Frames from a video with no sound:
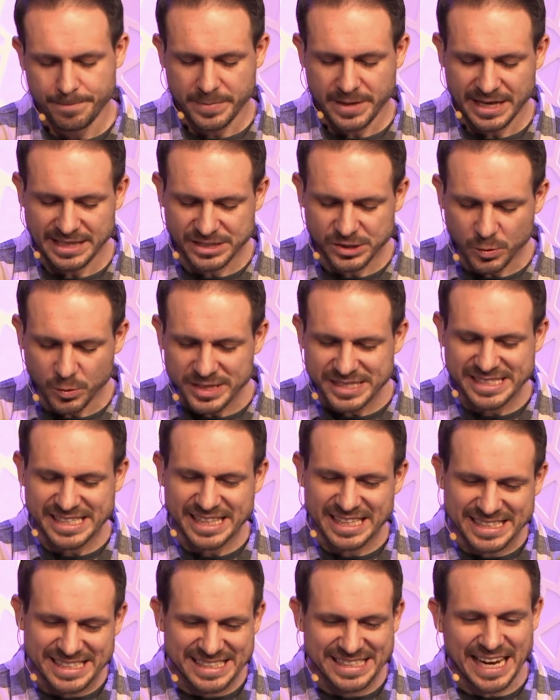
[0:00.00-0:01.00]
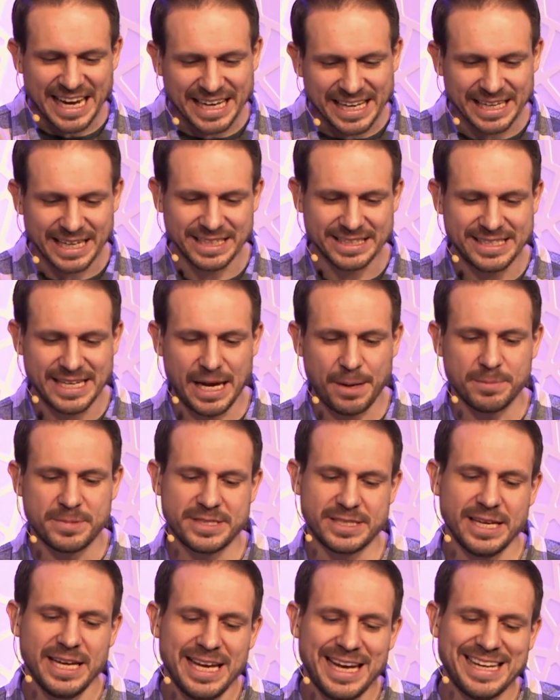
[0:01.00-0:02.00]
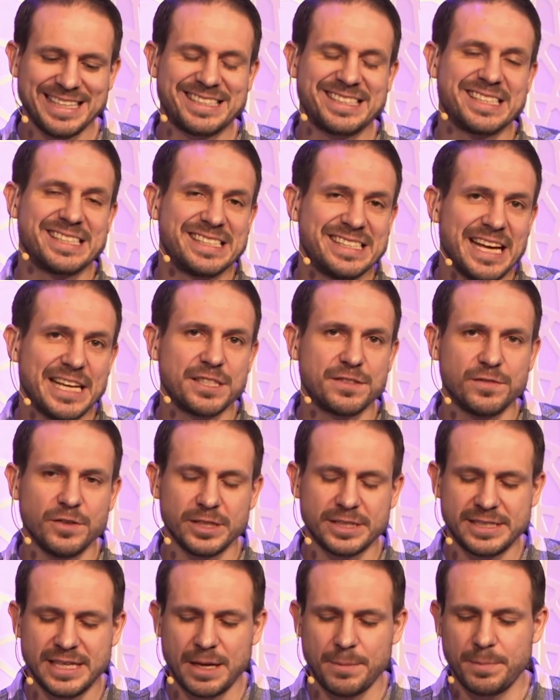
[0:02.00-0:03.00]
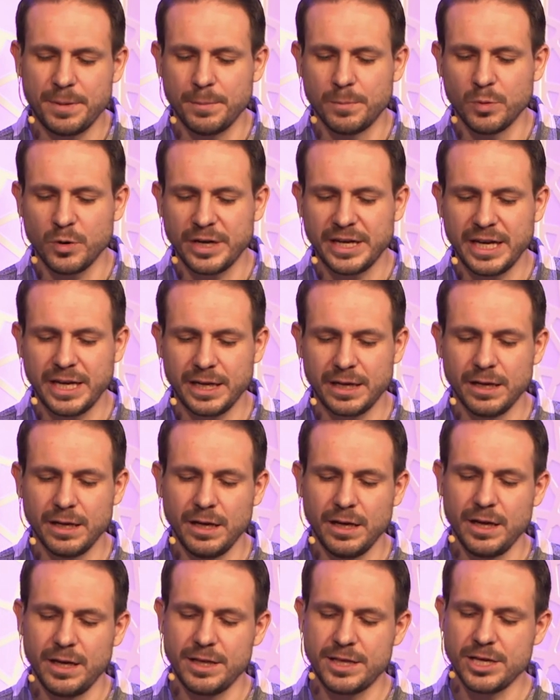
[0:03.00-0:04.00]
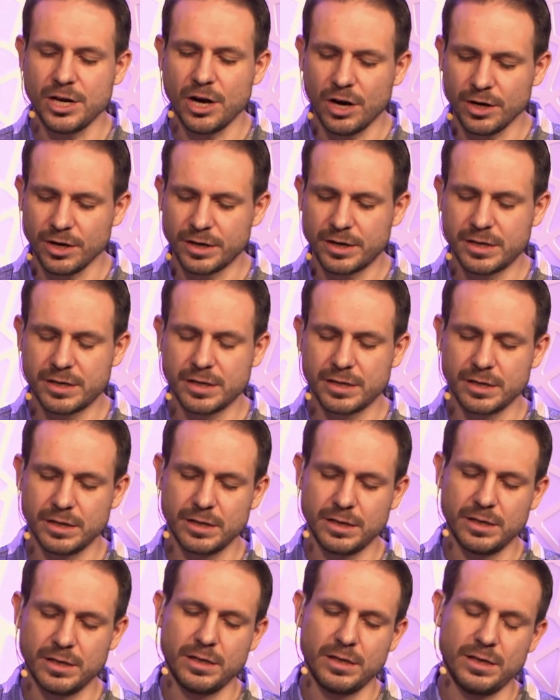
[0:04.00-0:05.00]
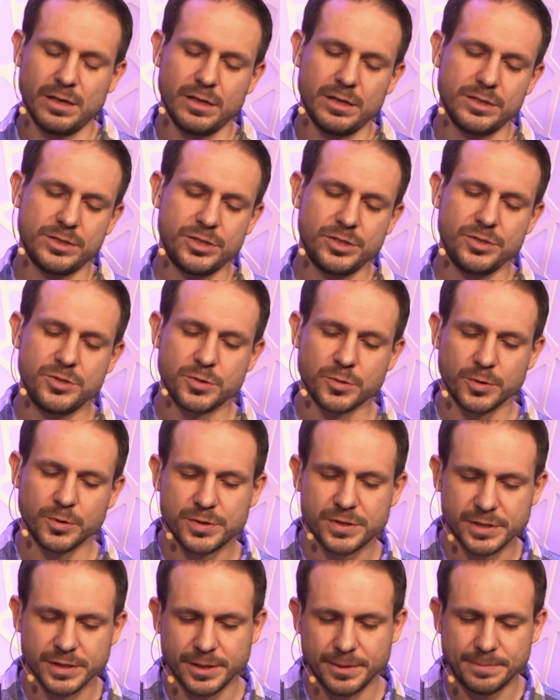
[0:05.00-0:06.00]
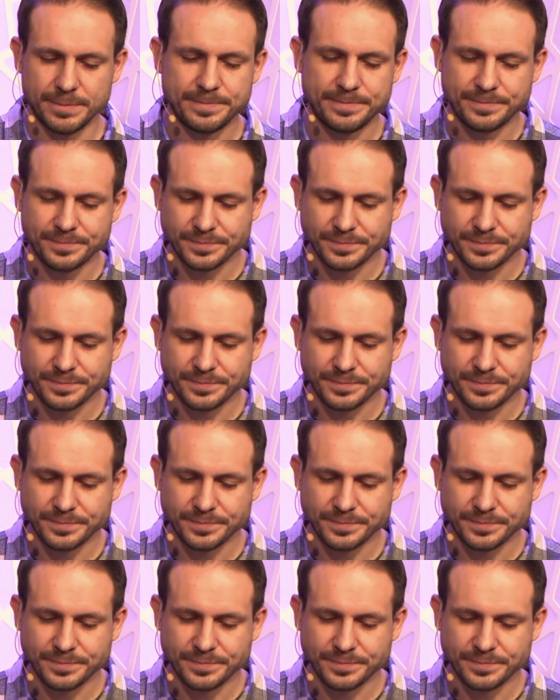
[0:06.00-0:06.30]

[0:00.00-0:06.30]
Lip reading: And so we see the second attempt and successful attempt at bringing the ark to Jerusalem.